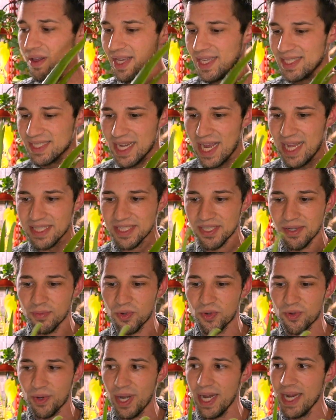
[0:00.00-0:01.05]
It's got some
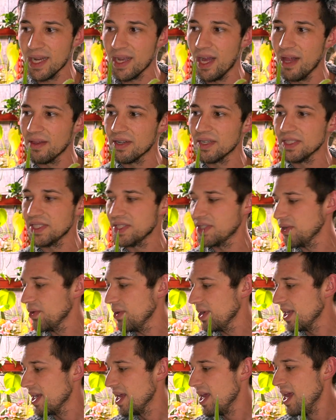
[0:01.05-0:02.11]
great colors to
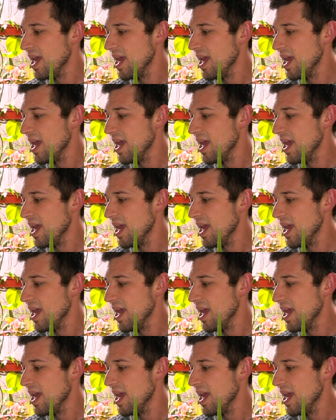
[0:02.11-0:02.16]
it,